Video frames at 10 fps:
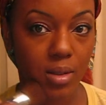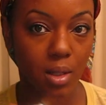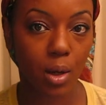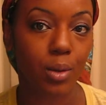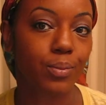
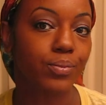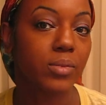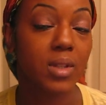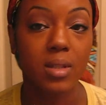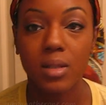So
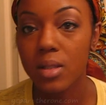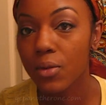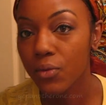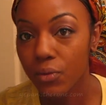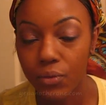this is
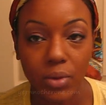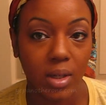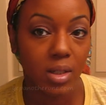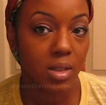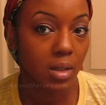the
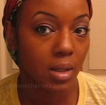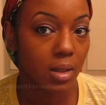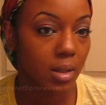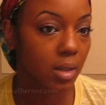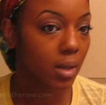finished look.